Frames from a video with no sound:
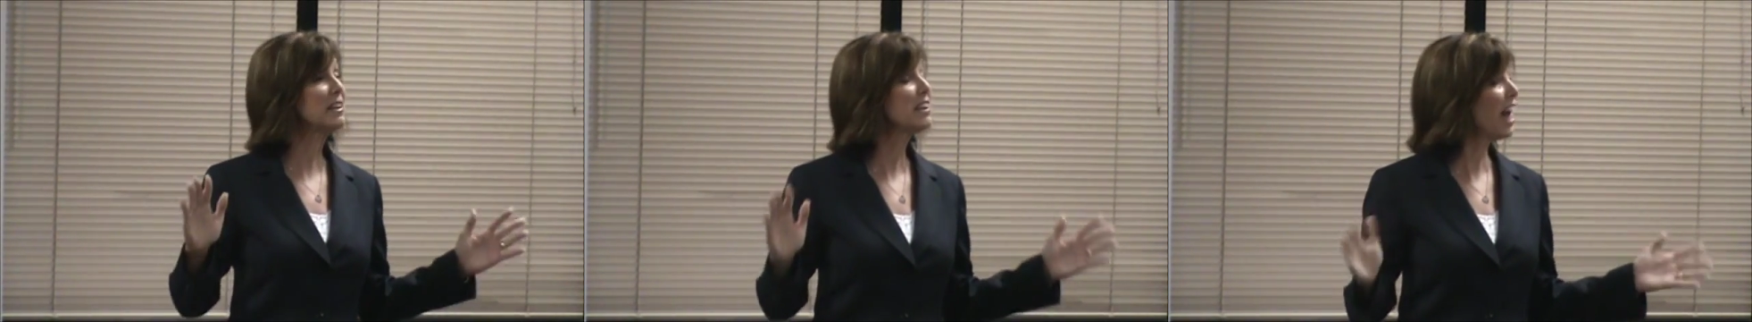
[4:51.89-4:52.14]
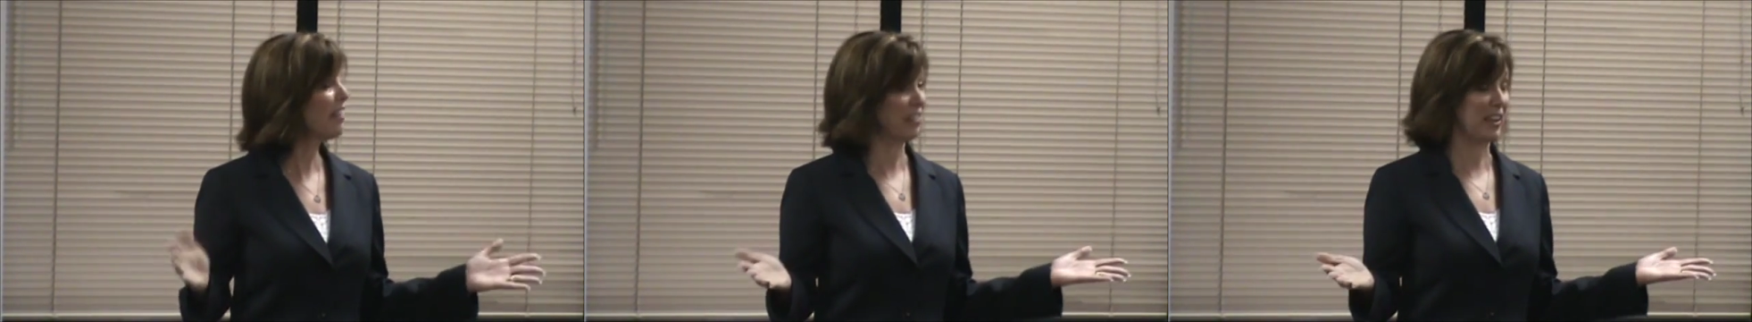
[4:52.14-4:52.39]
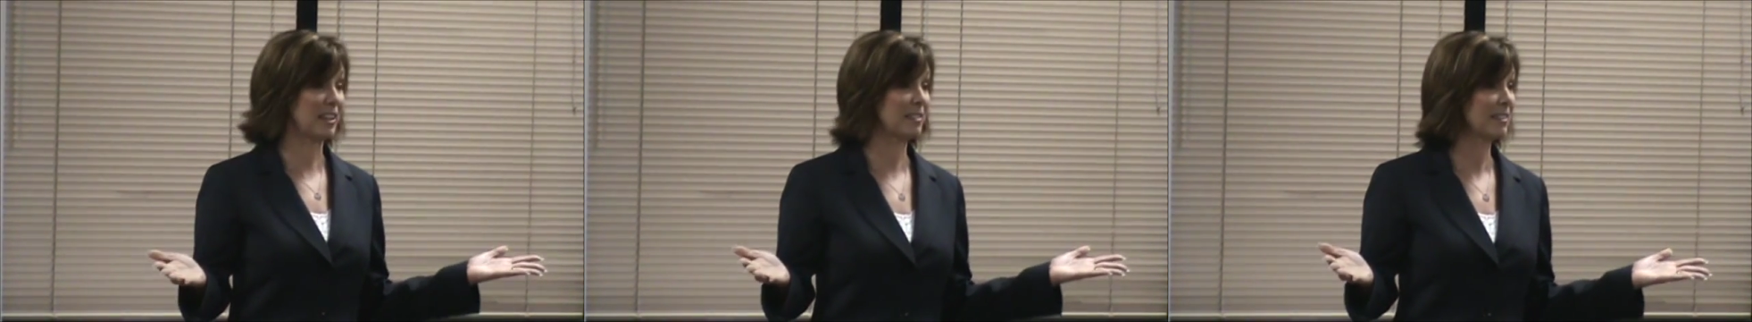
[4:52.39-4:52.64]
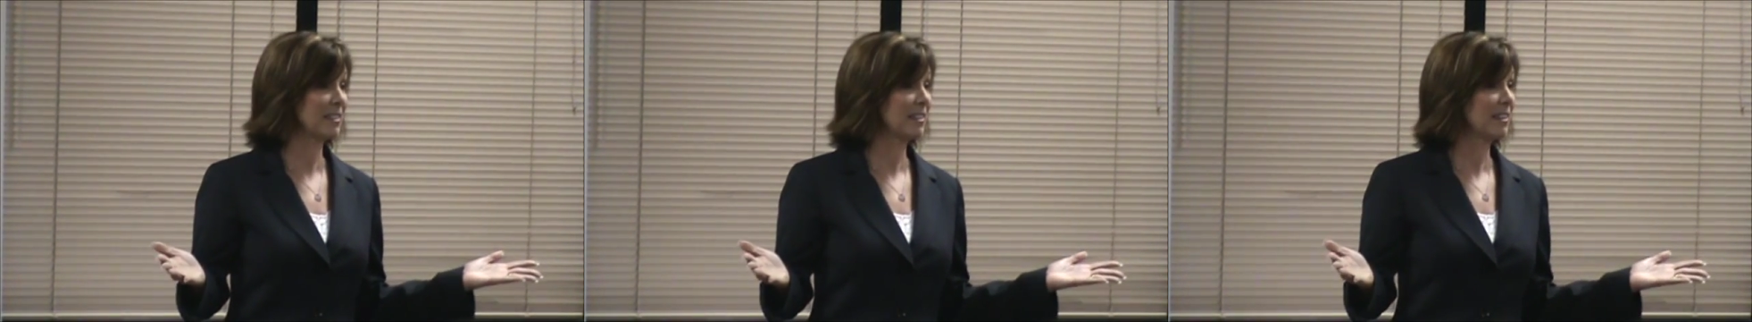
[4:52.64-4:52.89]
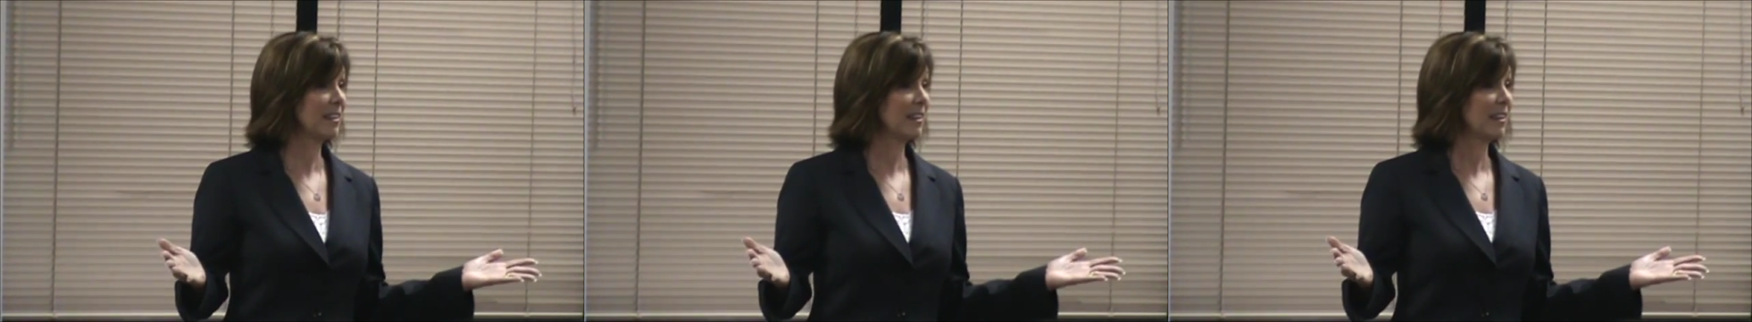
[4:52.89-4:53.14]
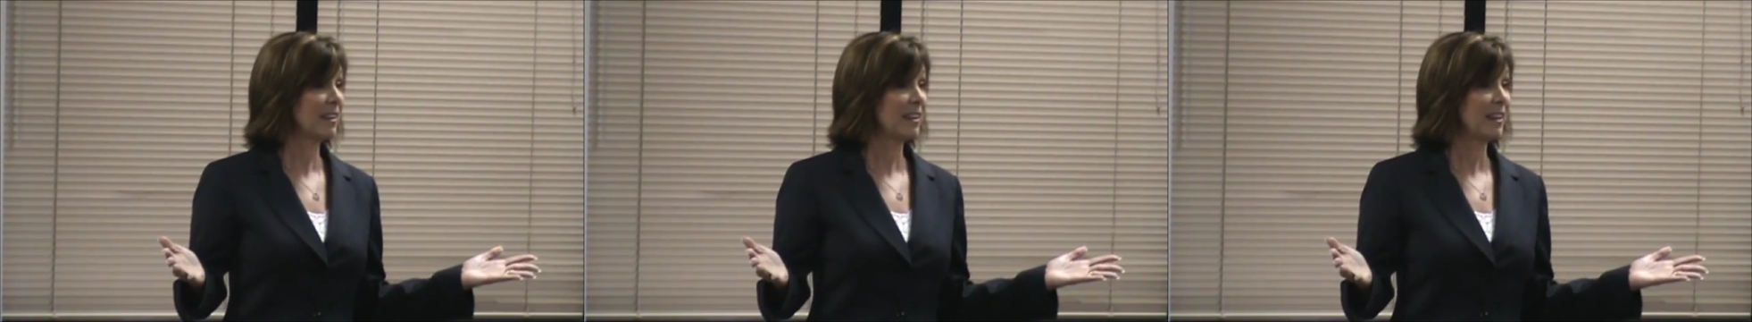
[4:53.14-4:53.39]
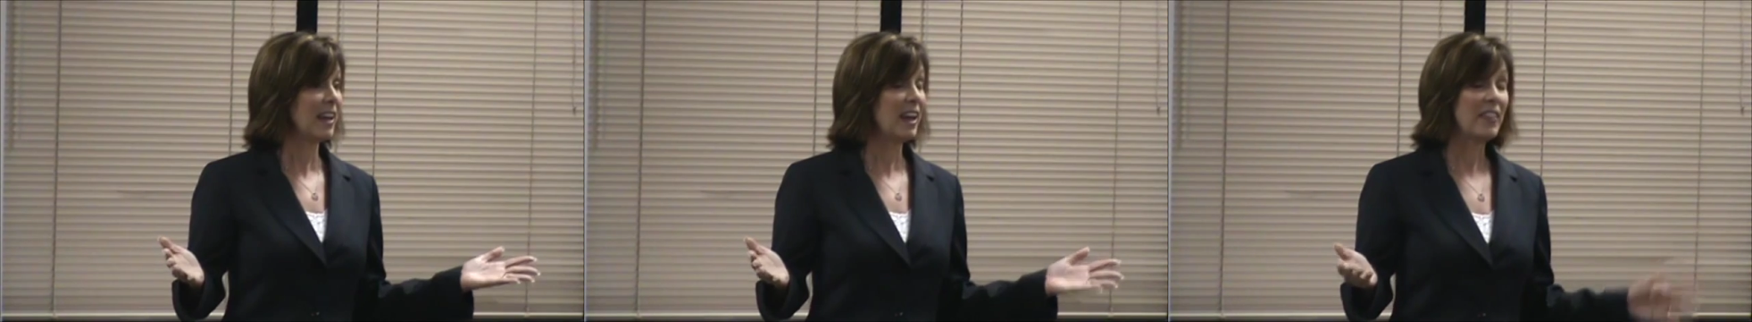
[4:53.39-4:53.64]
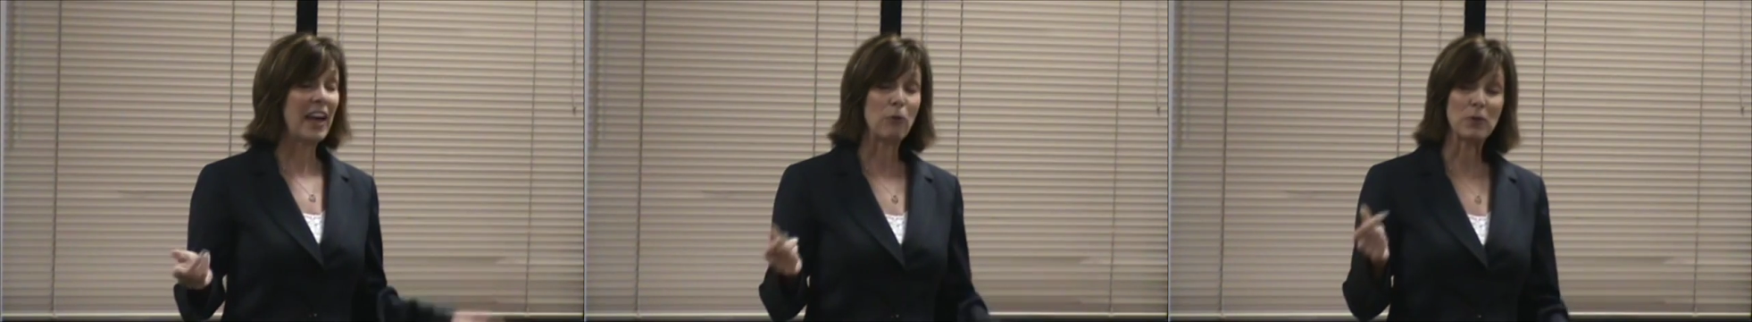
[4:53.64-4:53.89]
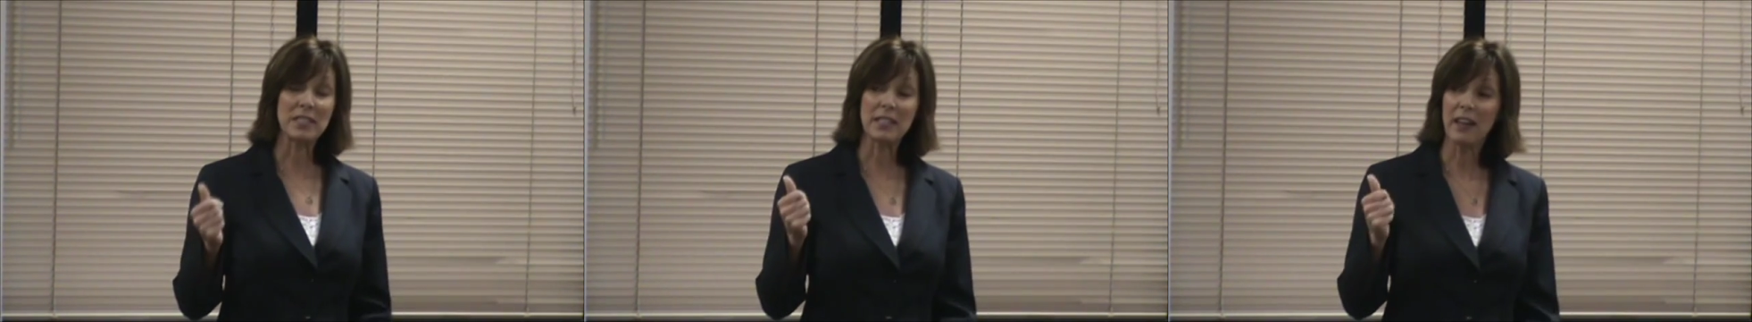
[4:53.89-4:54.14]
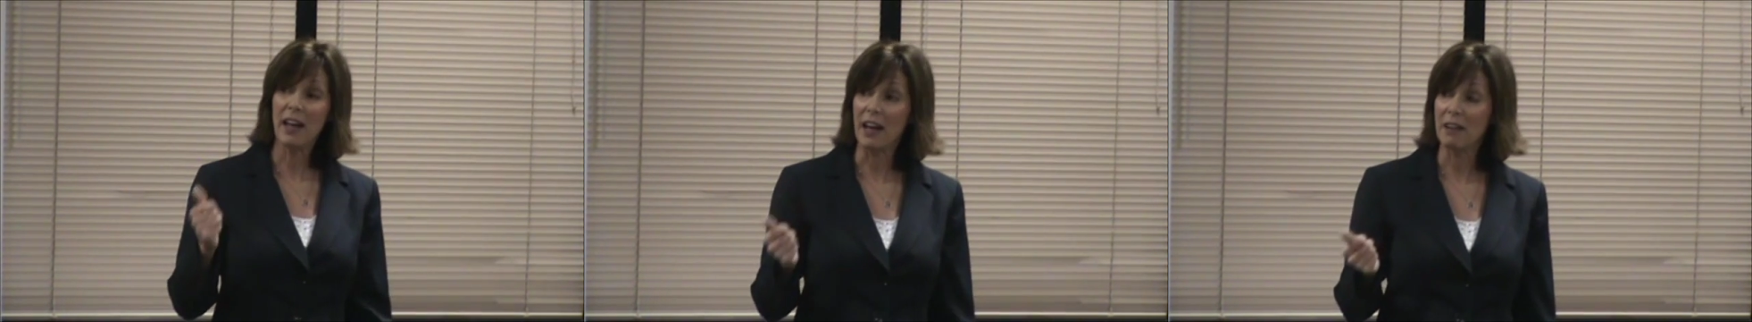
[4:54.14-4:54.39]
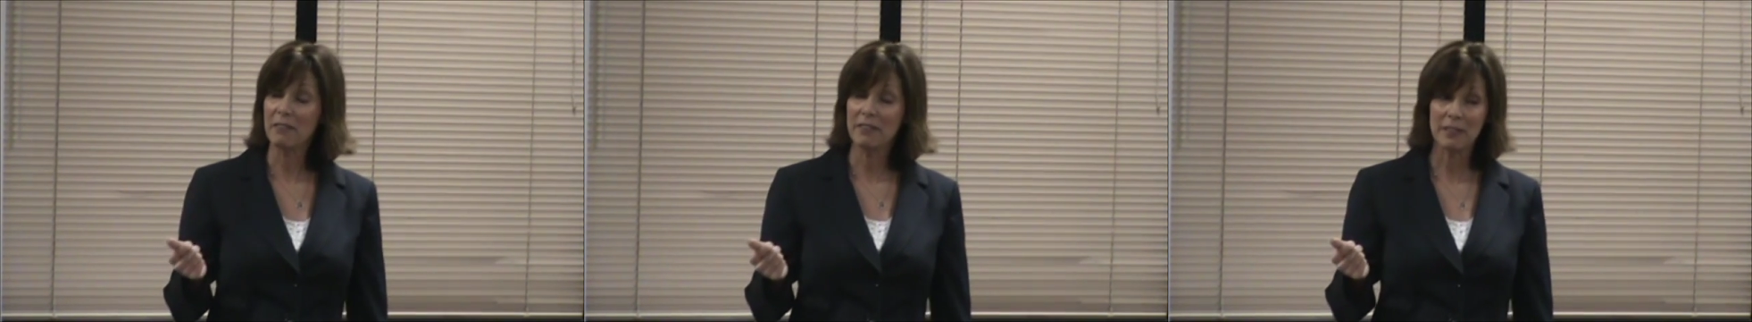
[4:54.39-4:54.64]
nothing, and that was love.